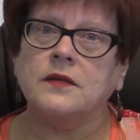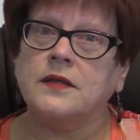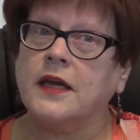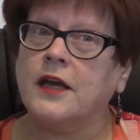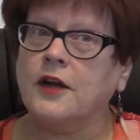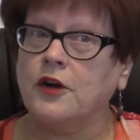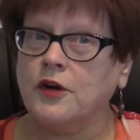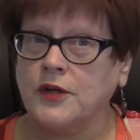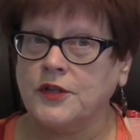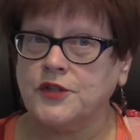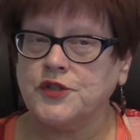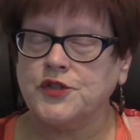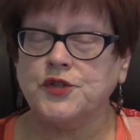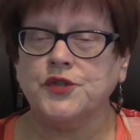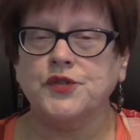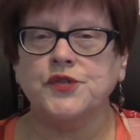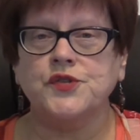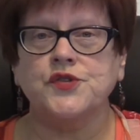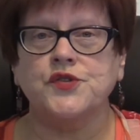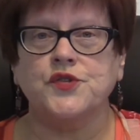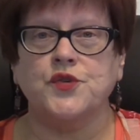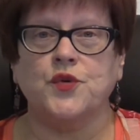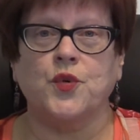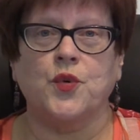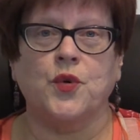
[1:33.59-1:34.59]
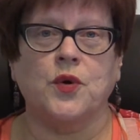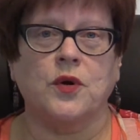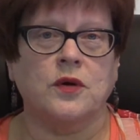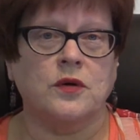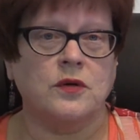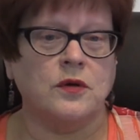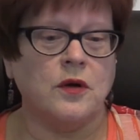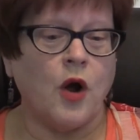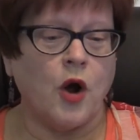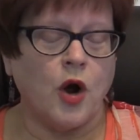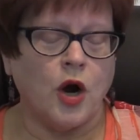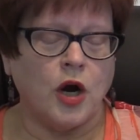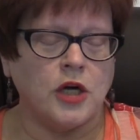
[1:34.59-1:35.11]
characters
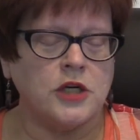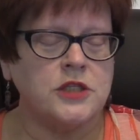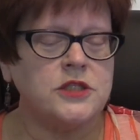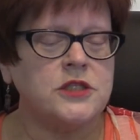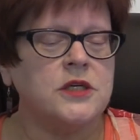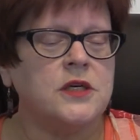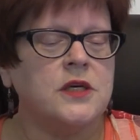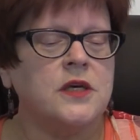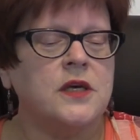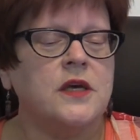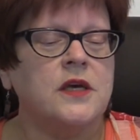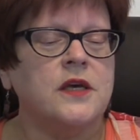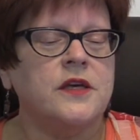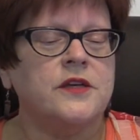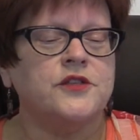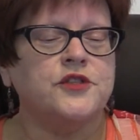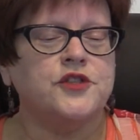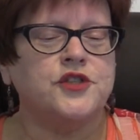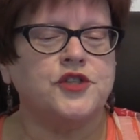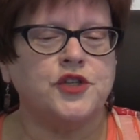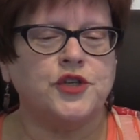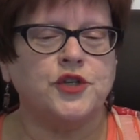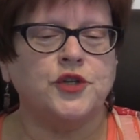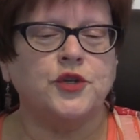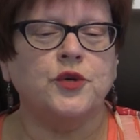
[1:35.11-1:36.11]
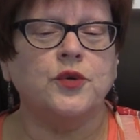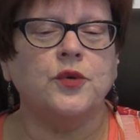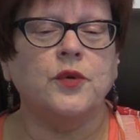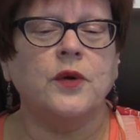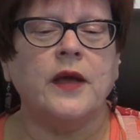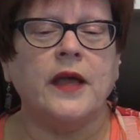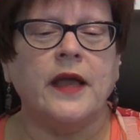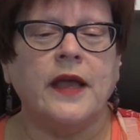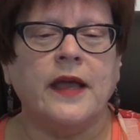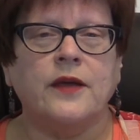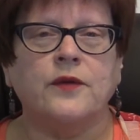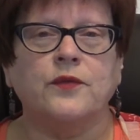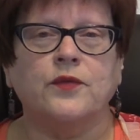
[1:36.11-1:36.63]
or art to
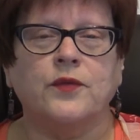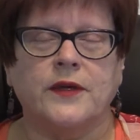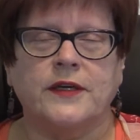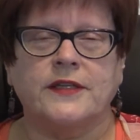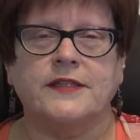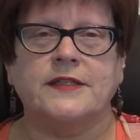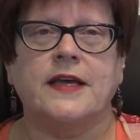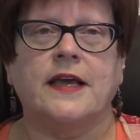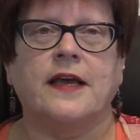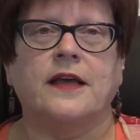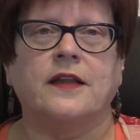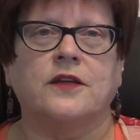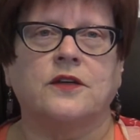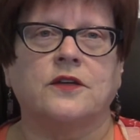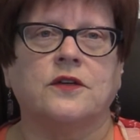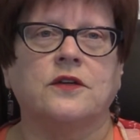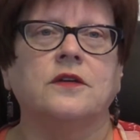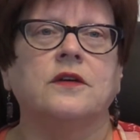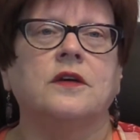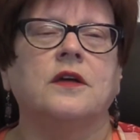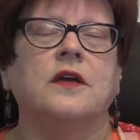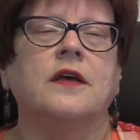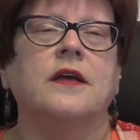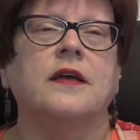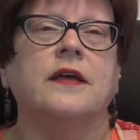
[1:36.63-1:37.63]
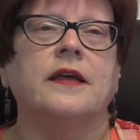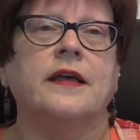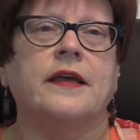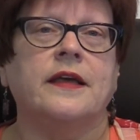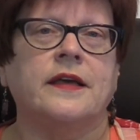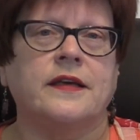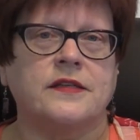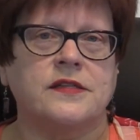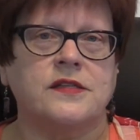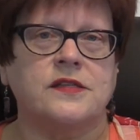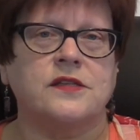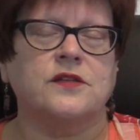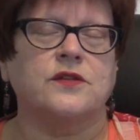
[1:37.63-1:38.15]
a retailer
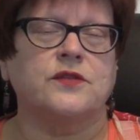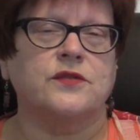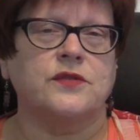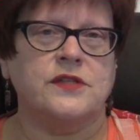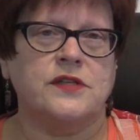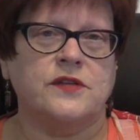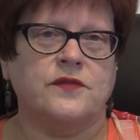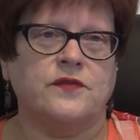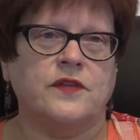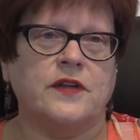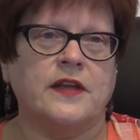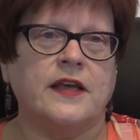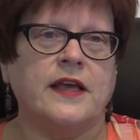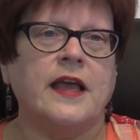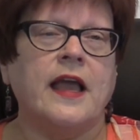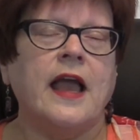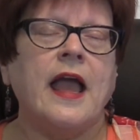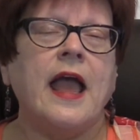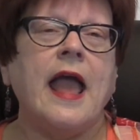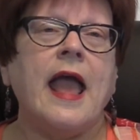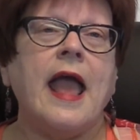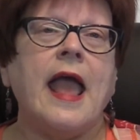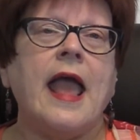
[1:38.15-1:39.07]
exclusively.